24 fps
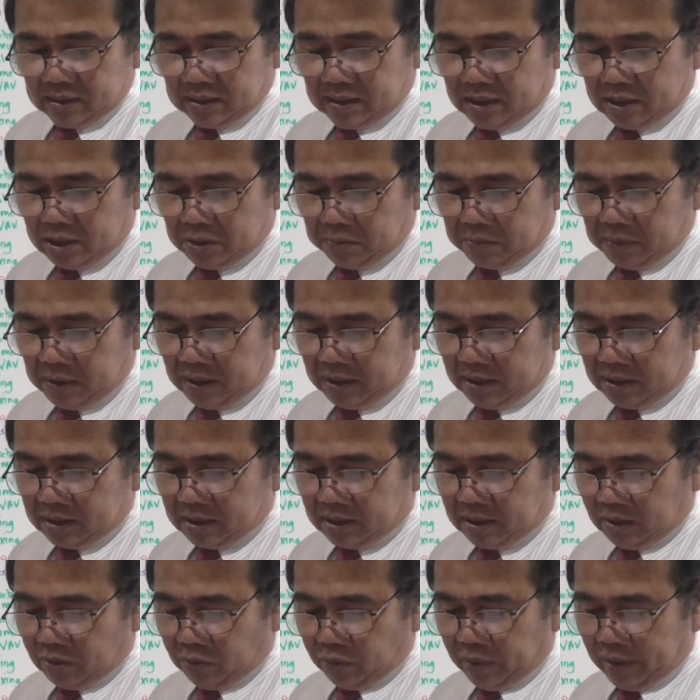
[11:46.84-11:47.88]
This means
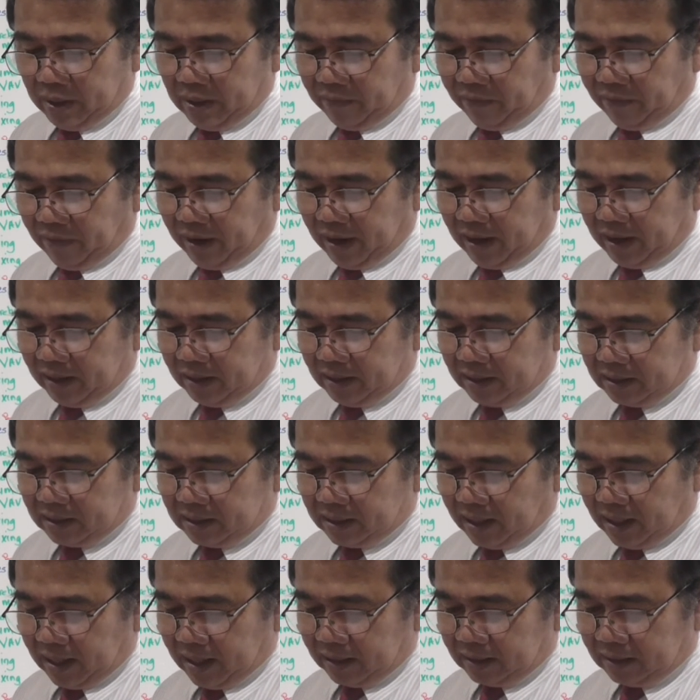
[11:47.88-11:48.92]
that when a fan is
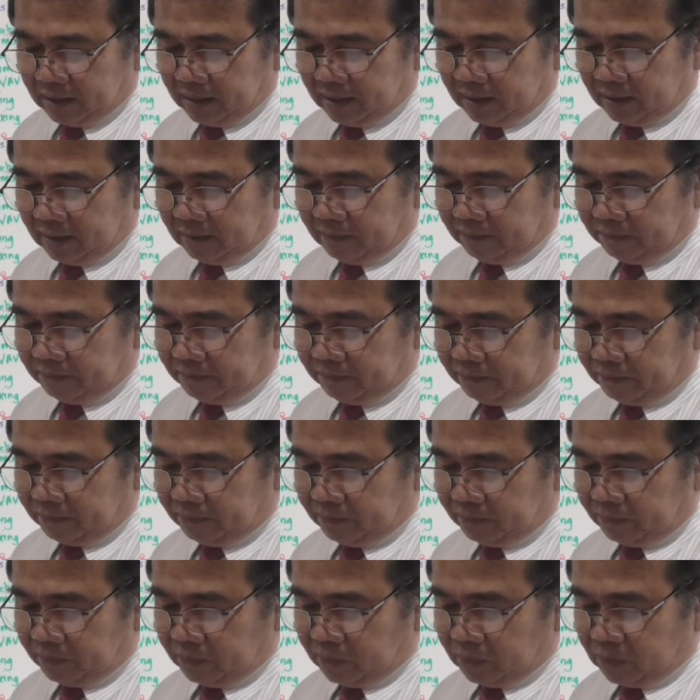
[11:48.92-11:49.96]
selected
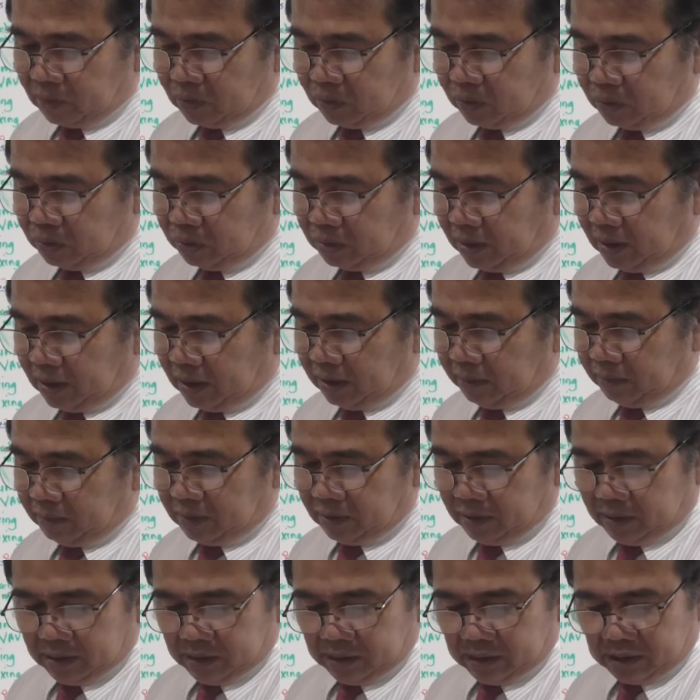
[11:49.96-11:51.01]
to
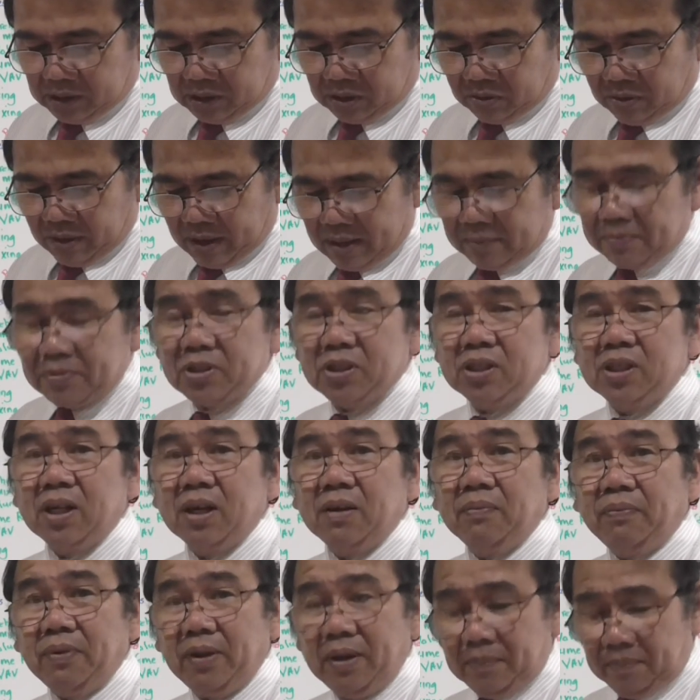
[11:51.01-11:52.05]
deliver the described
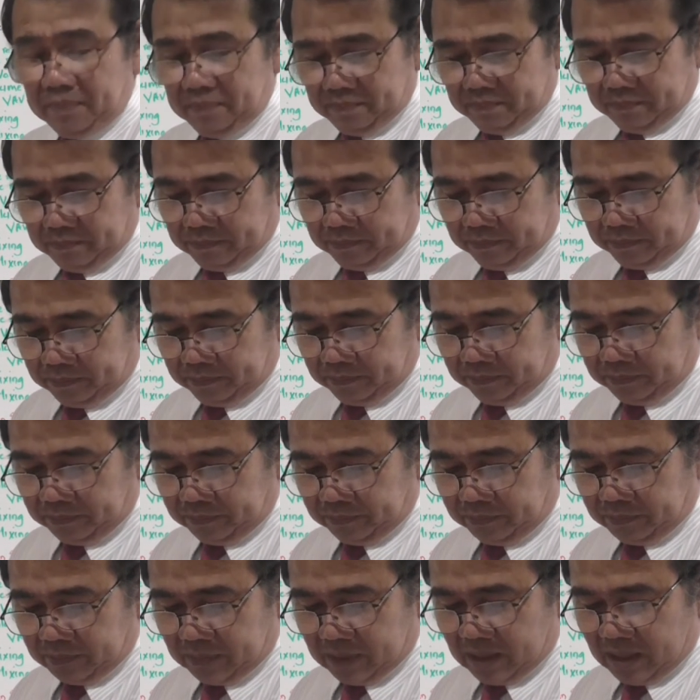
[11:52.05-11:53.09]
CFM,
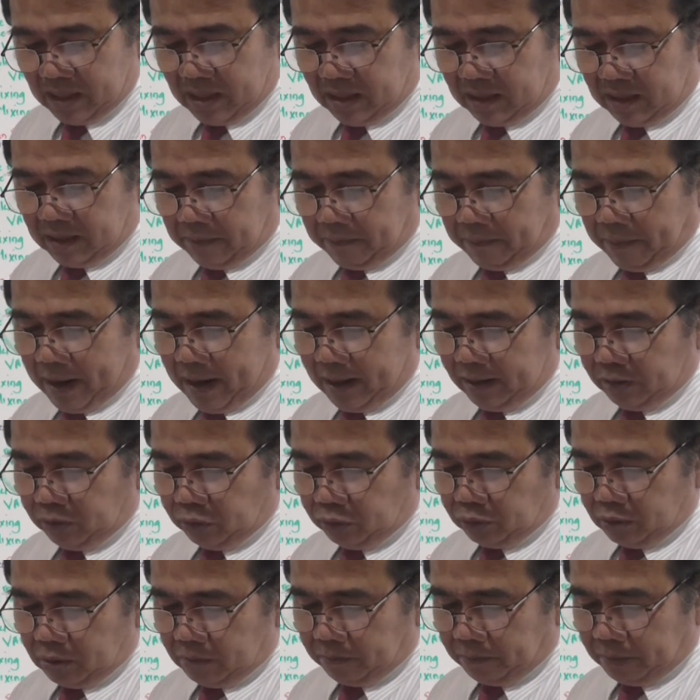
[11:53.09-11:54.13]
the fan
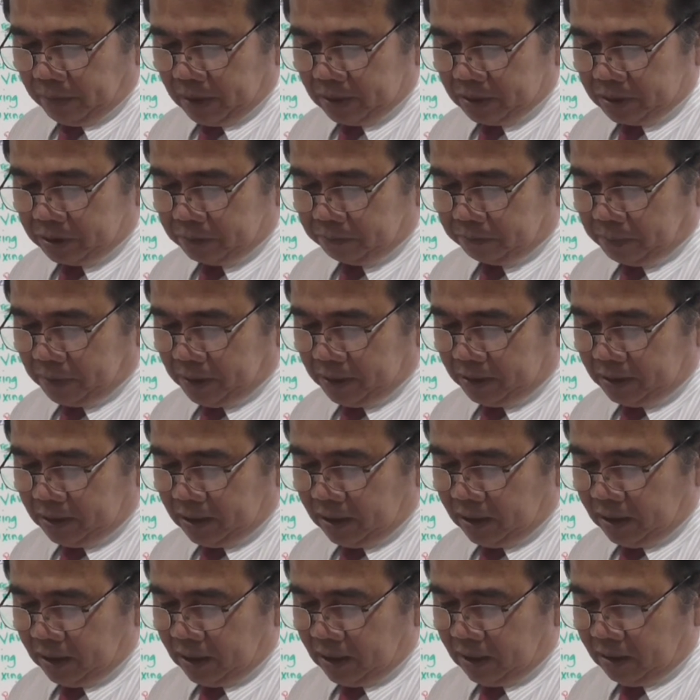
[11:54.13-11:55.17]
total pressure
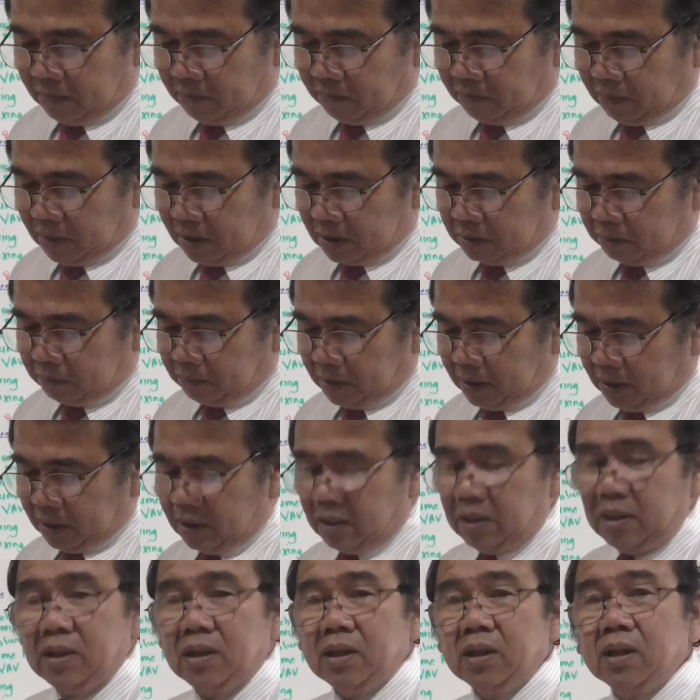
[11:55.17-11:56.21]
PT must
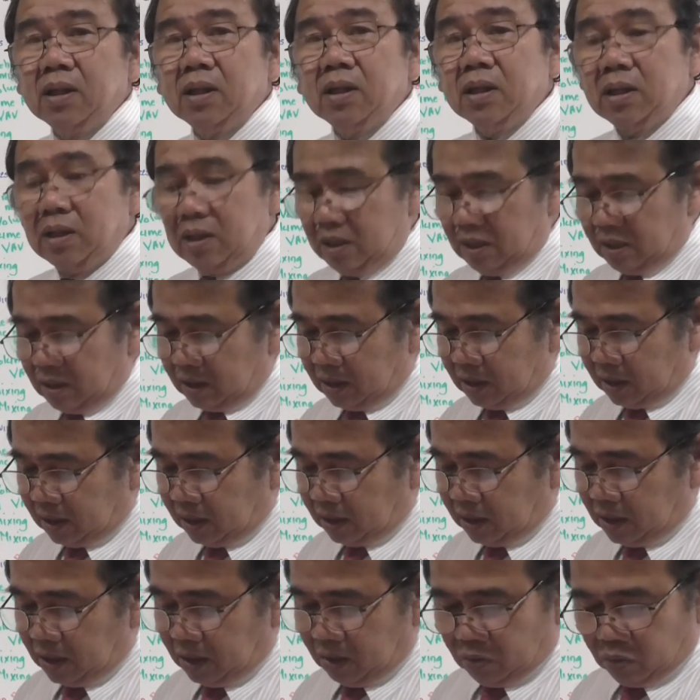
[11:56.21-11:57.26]
be
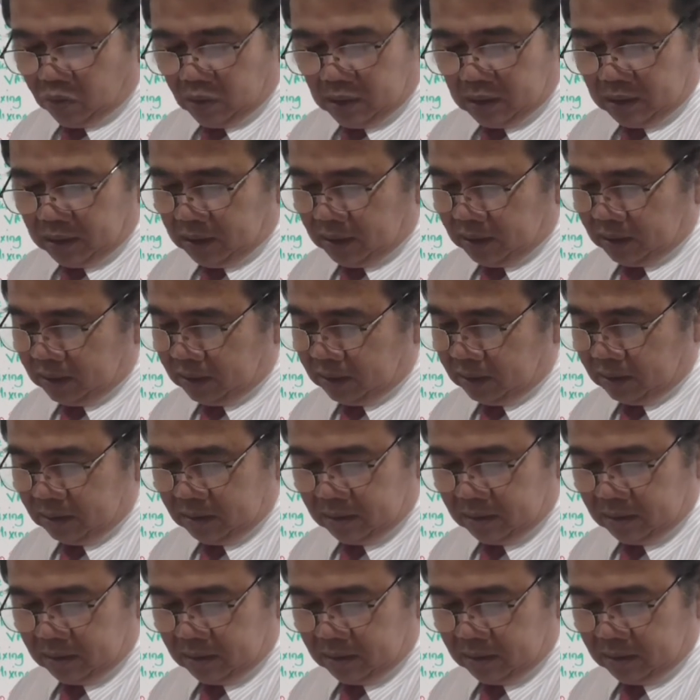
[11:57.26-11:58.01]
equal